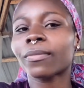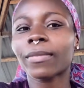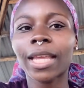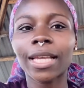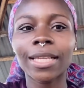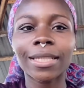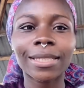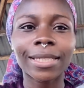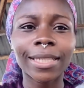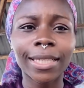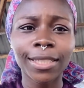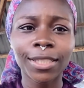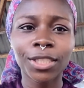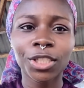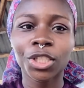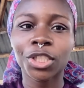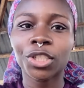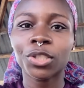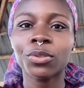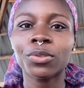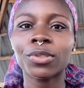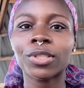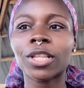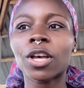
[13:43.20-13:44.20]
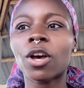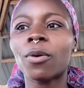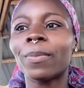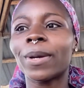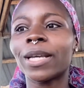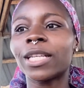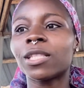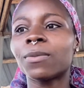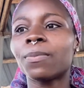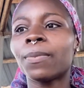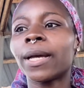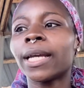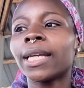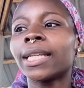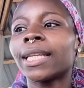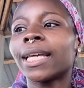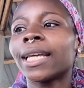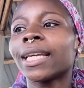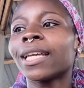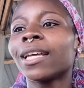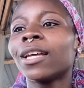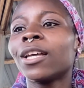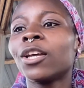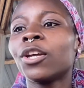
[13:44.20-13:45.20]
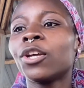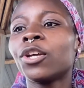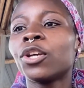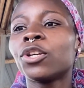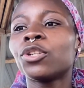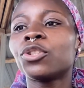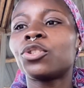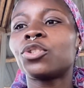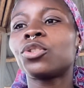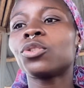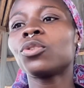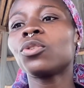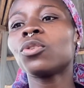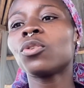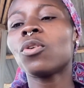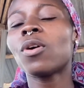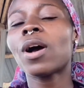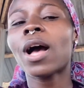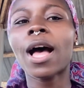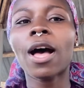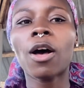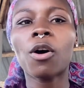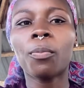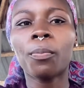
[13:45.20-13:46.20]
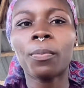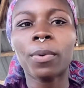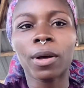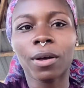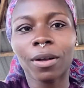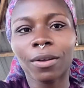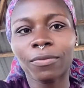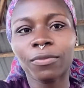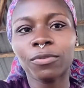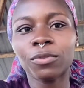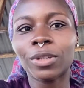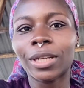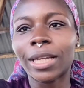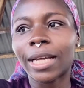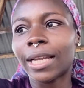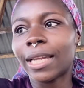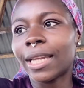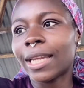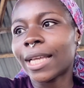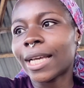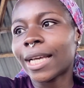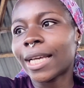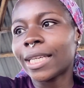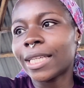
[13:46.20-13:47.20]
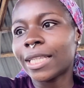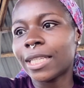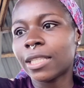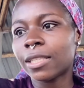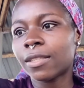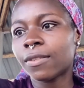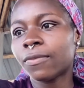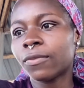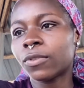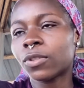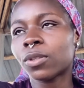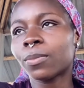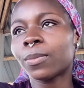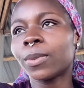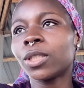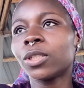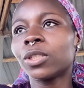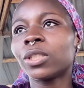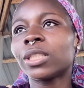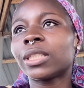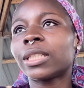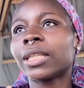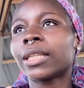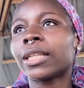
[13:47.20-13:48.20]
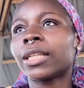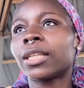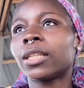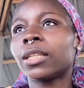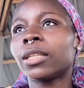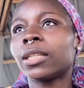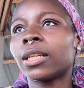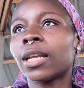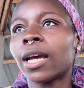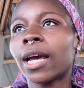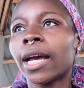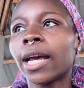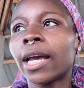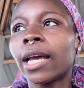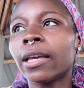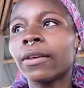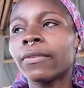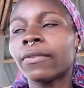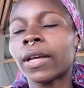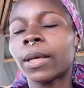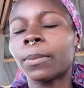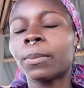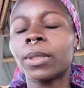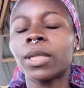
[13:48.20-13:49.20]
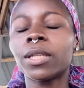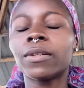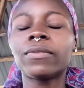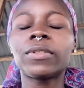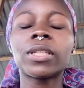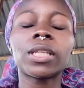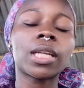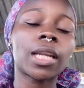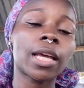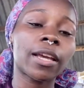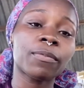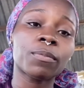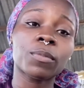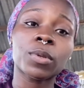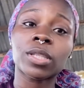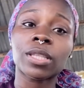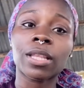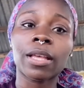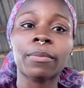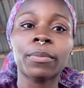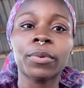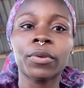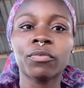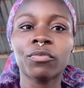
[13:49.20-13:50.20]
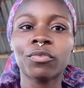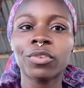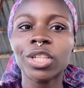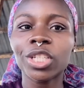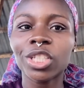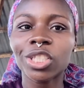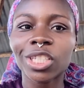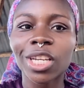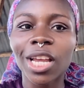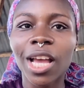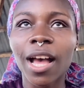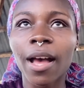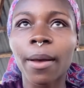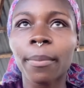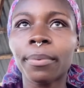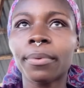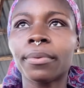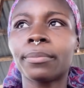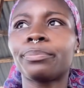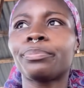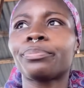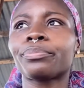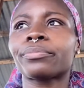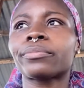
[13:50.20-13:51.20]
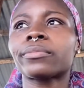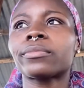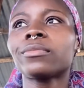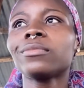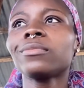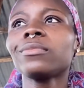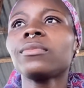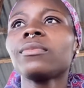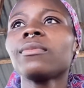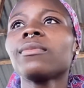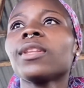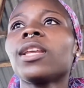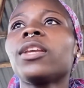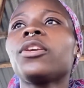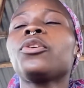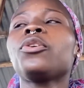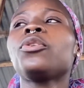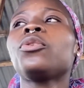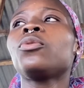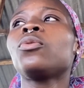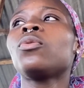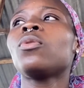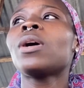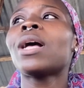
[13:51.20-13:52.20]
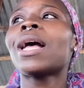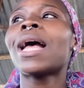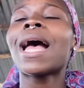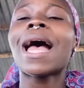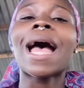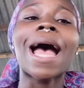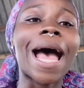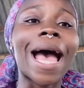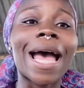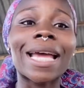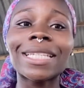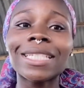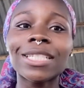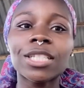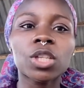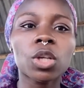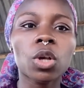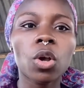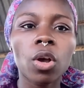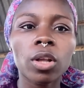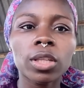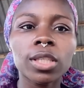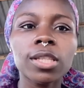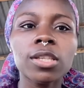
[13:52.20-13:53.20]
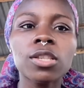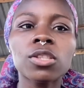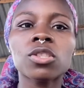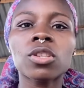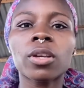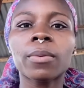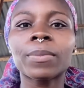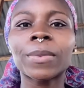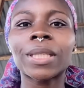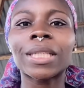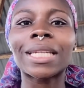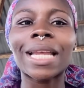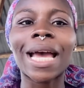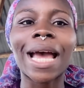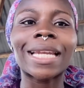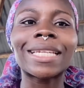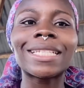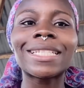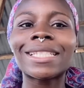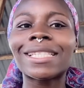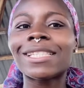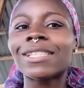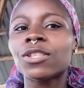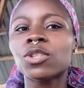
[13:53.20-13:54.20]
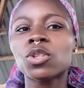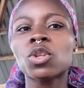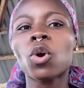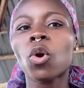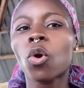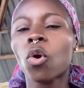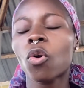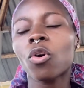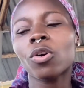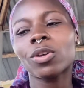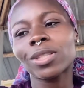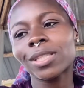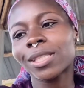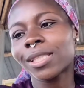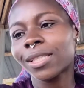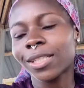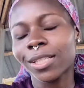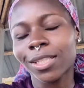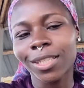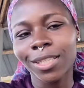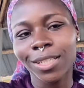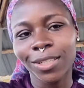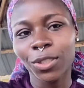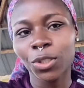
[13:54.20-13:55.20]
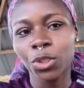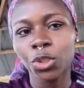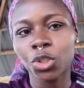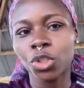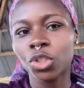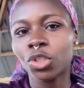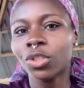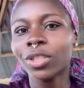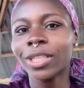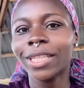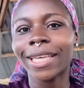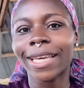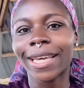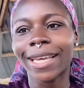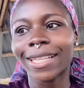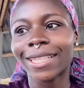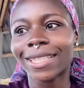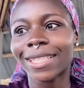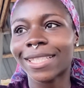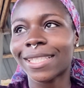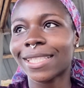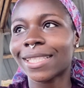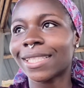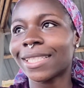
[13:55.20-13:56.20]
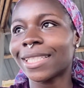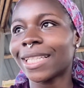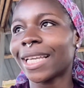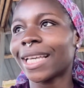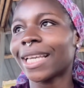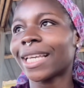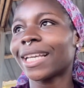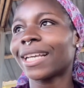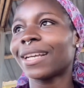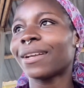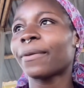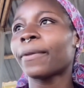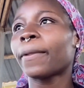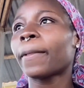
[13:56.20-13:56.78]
sends chills down my spine like do you know how powerful allah is for somebody to take a knife i believe the knife must have been really sharp you know and it's cutting something and it is not cutting do you get like